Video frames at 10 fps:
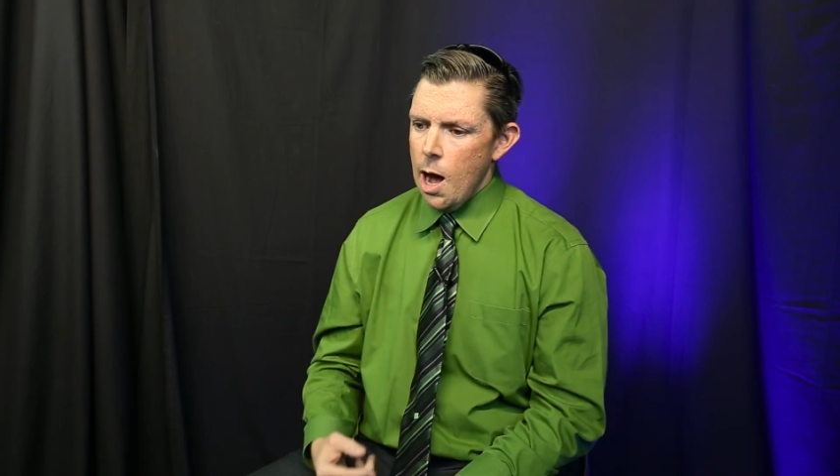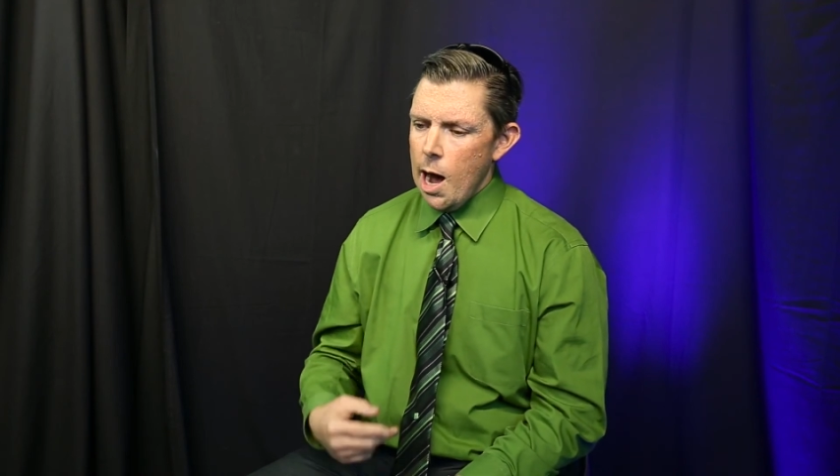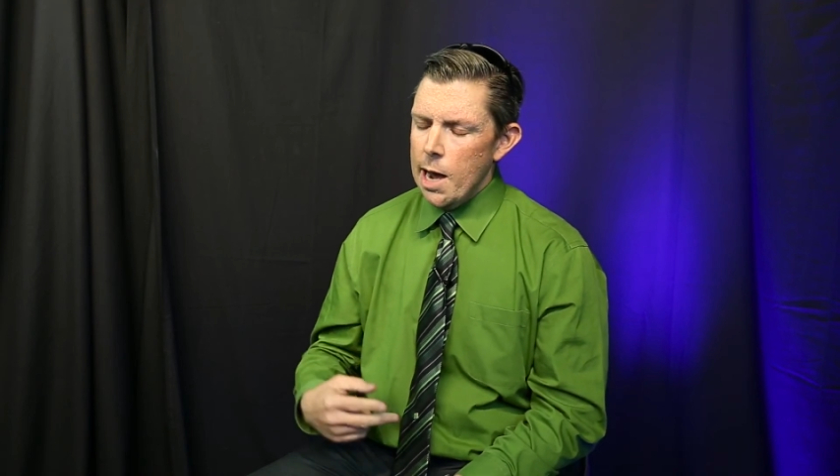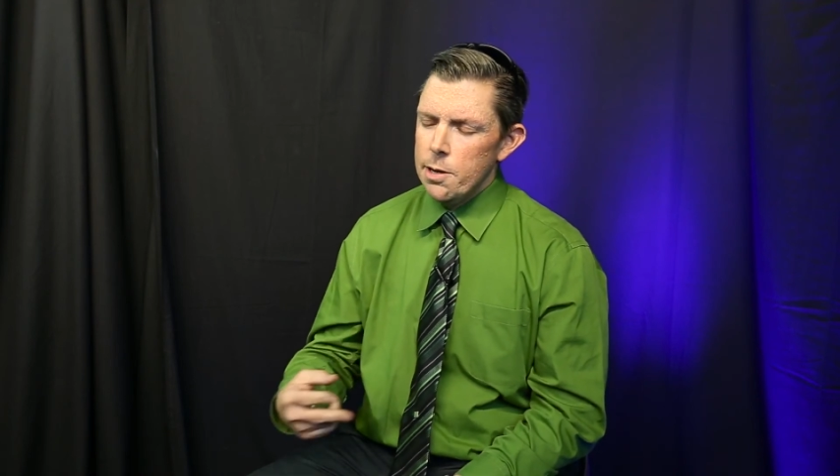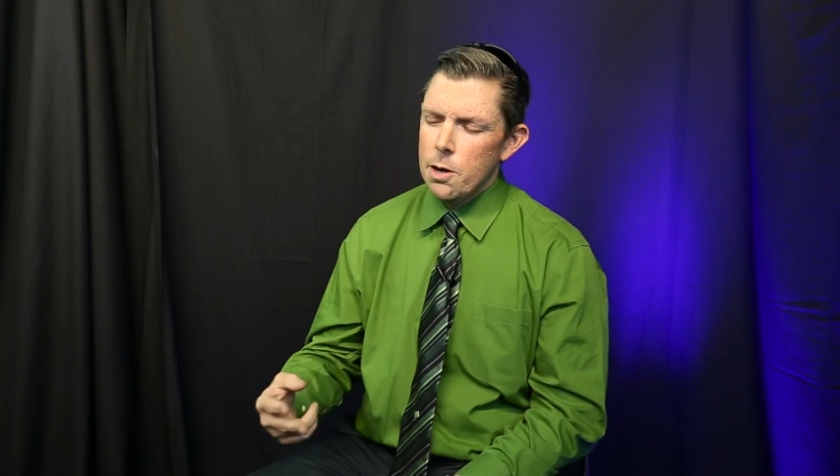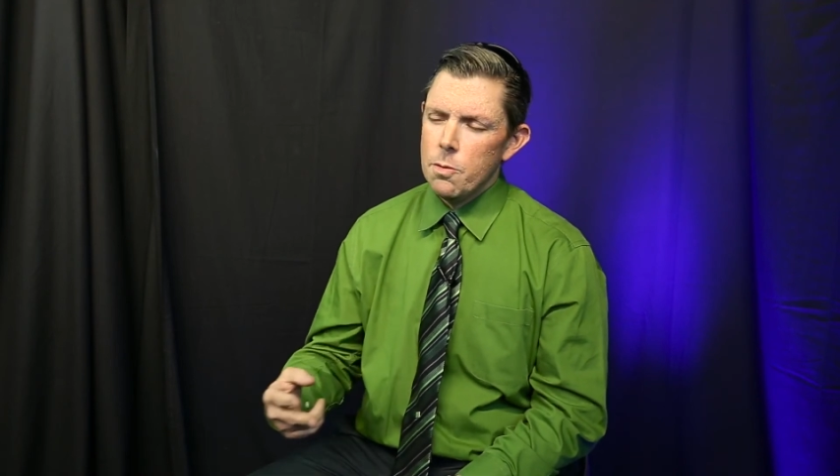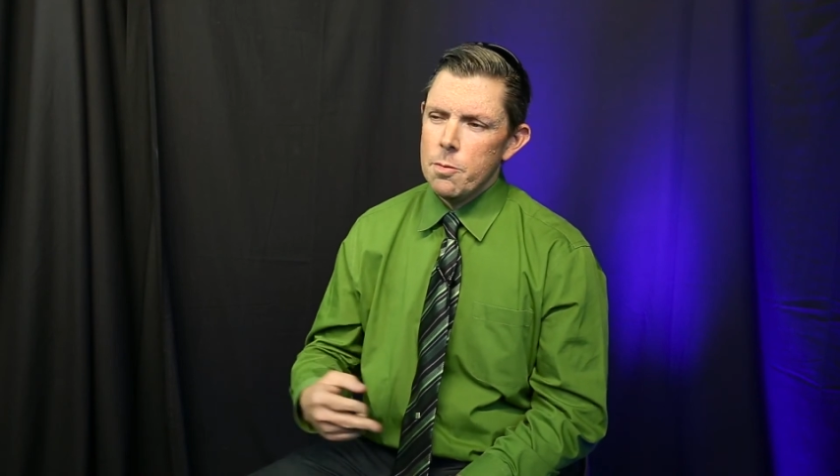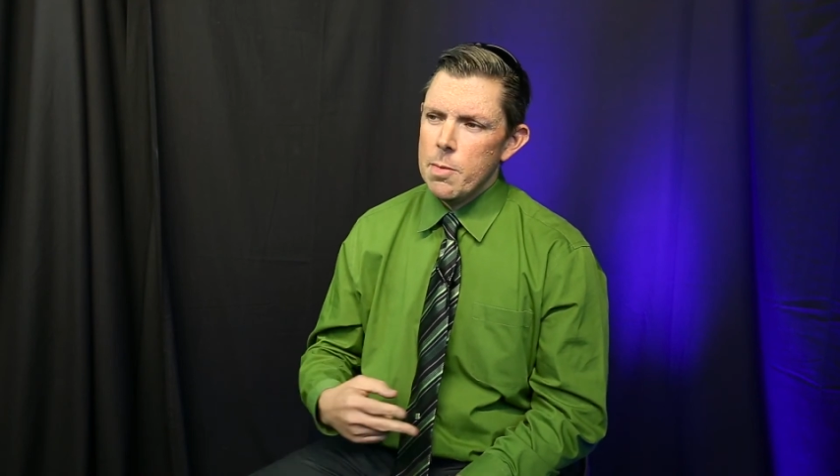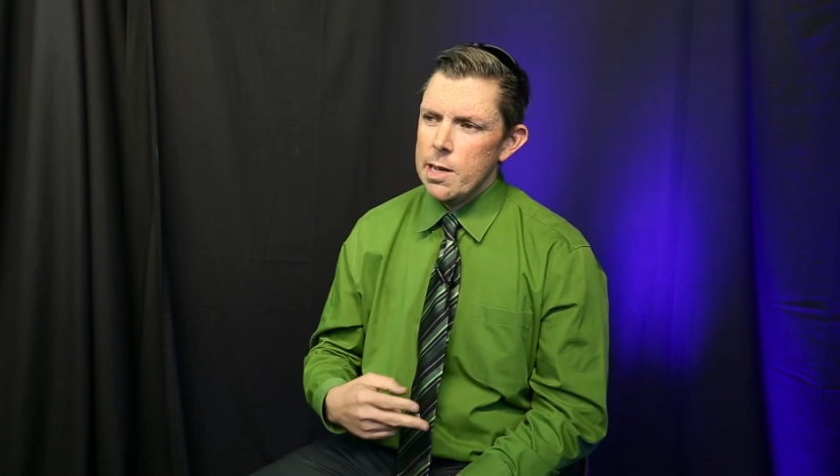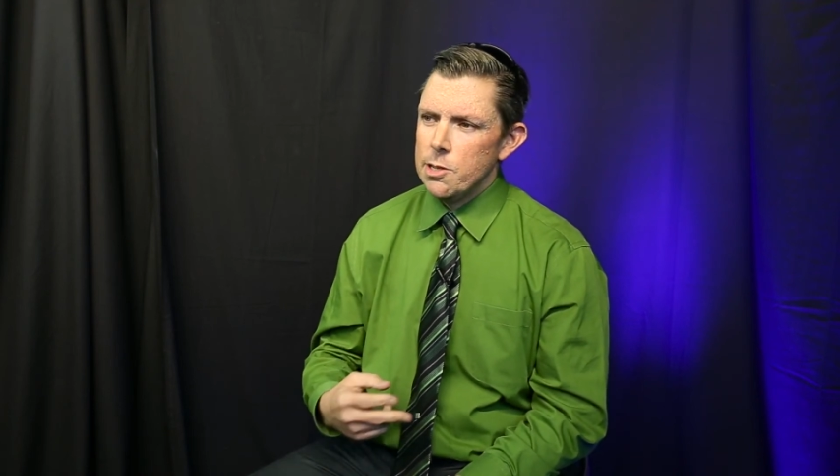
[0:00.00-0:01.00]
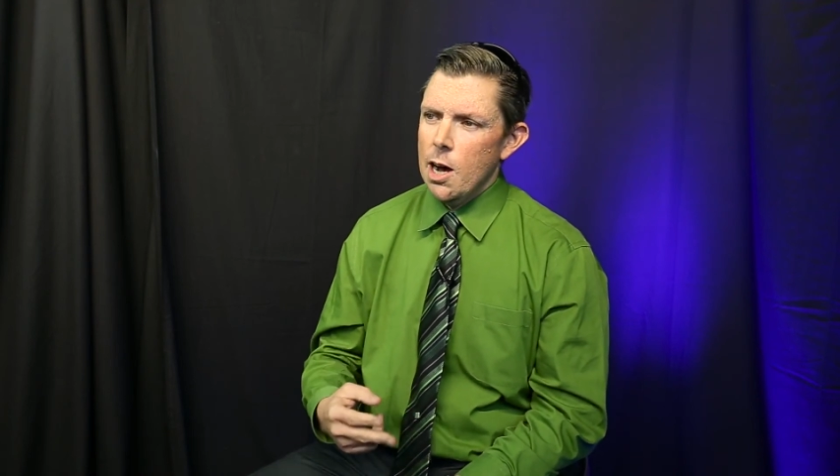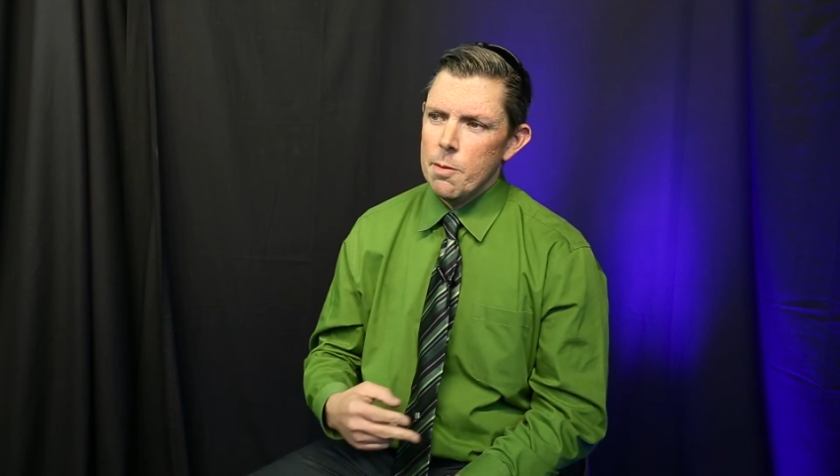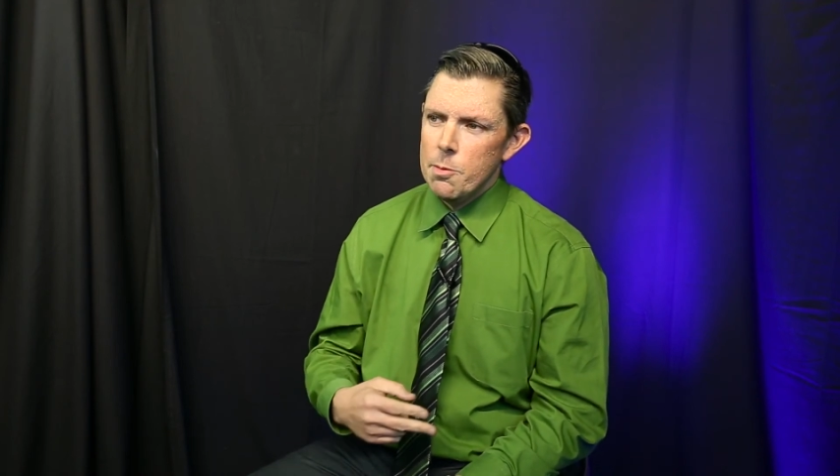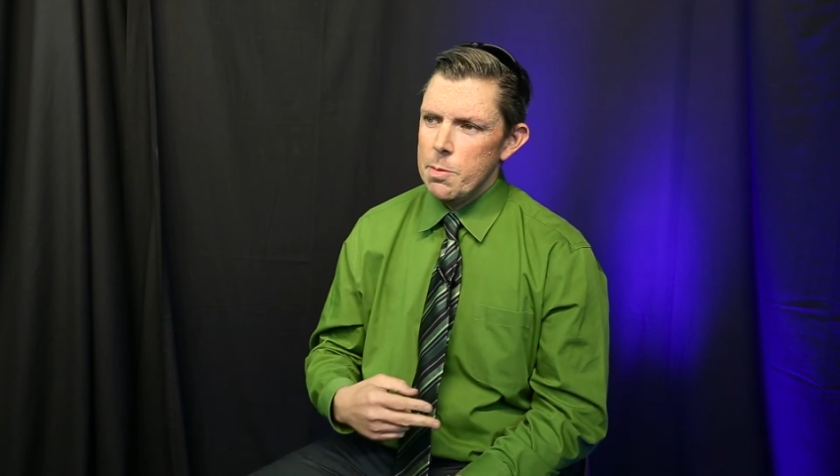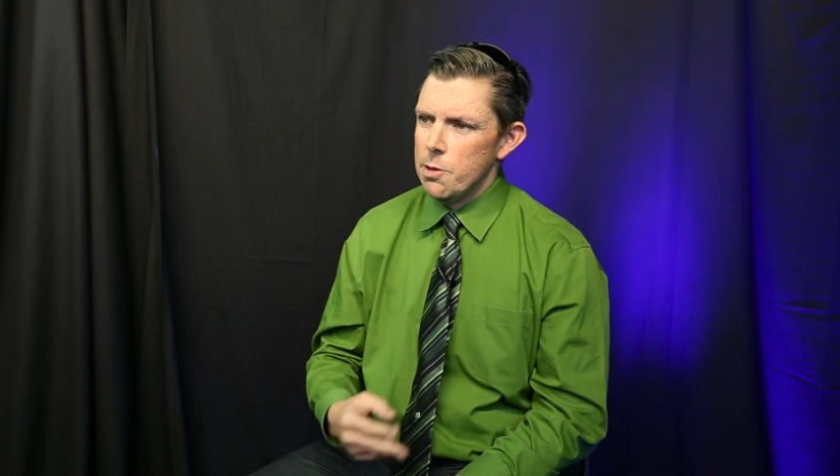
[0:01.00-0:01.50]
I don't want my
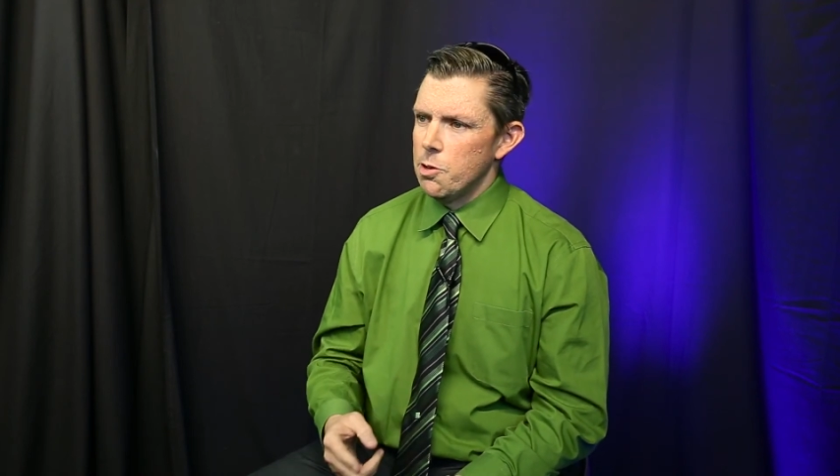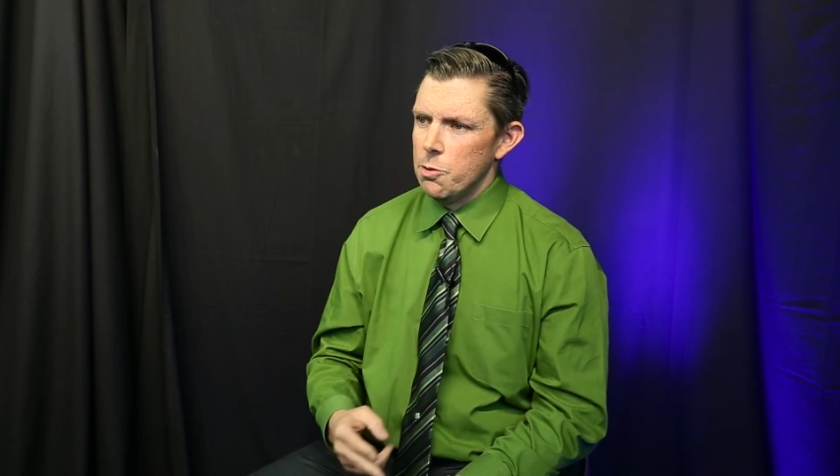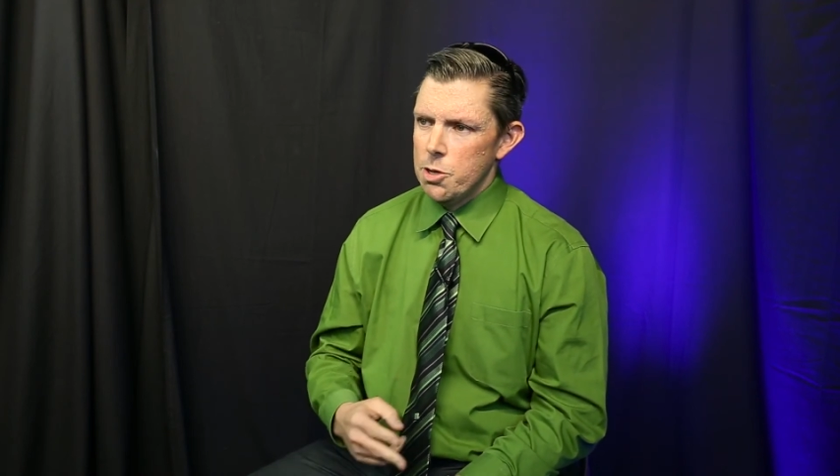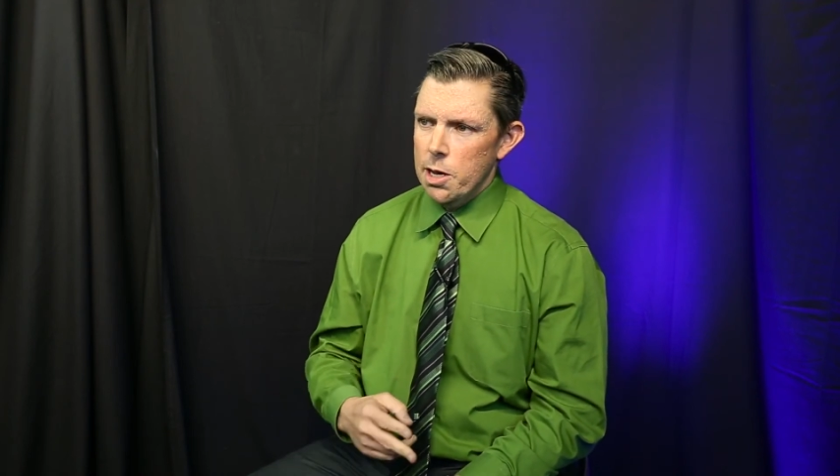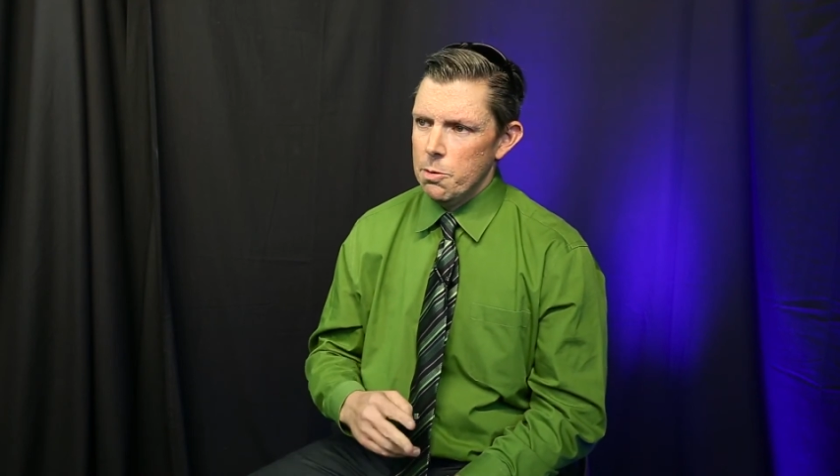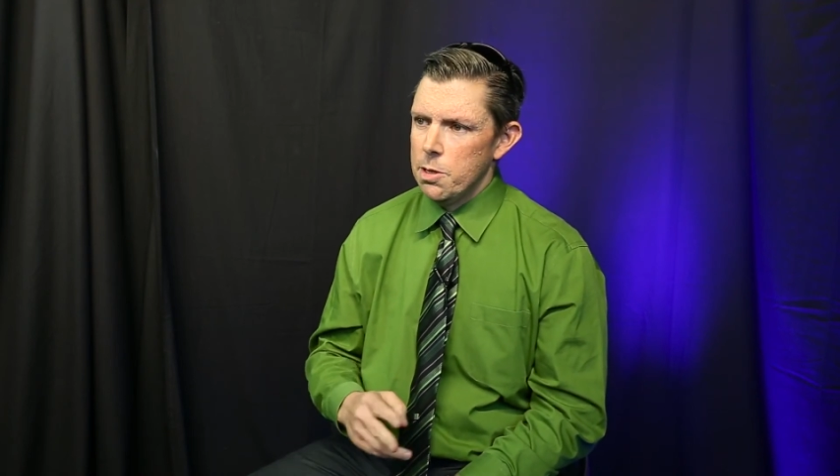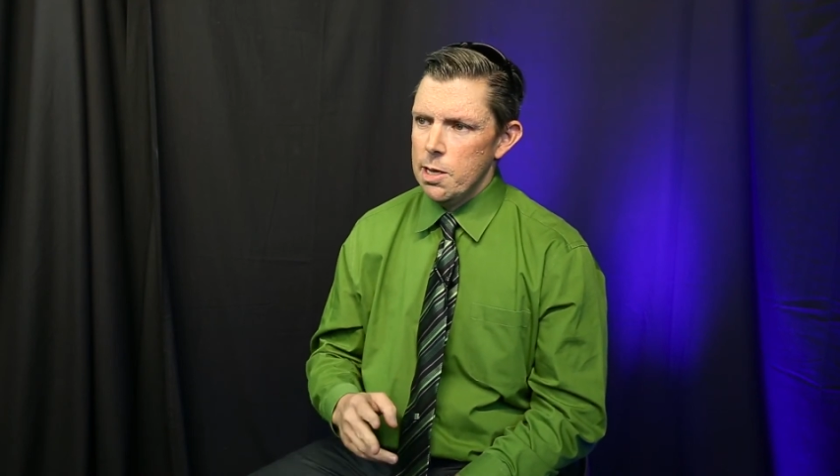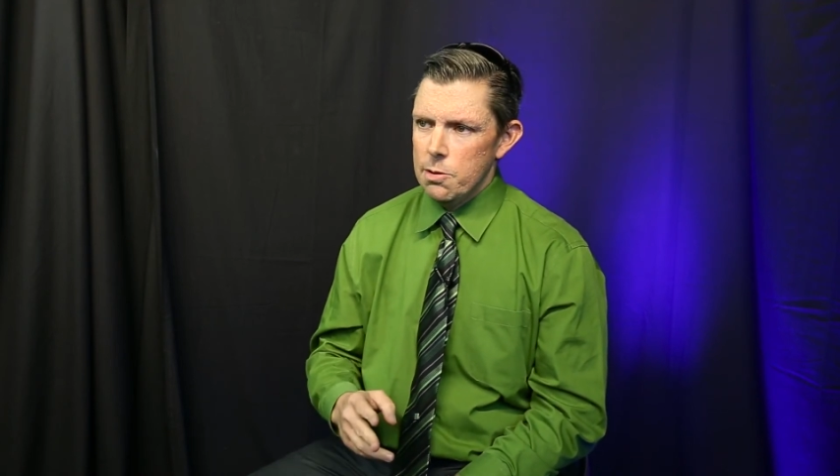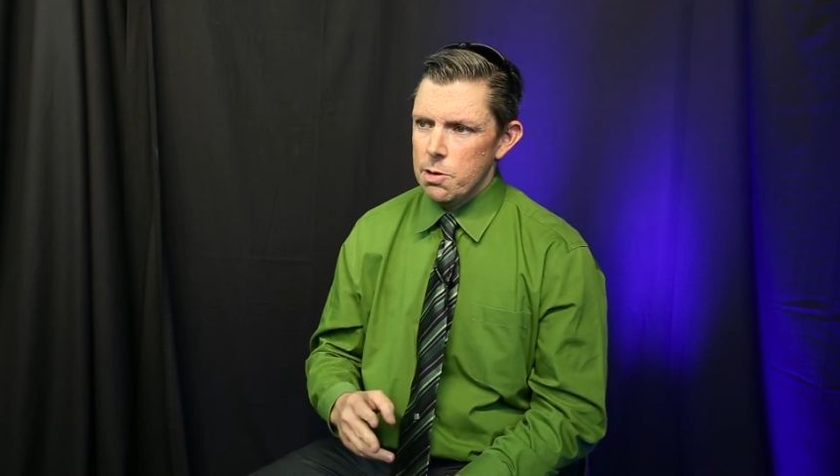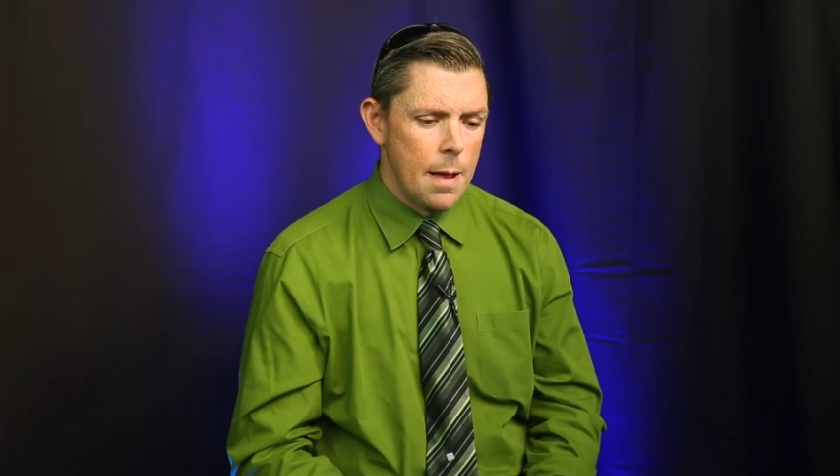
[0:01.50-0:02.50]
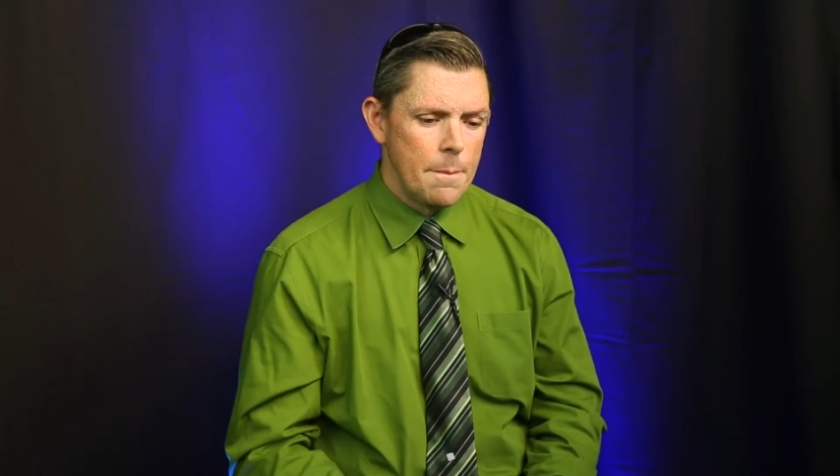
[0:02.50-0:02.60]
job to be associated with teaching.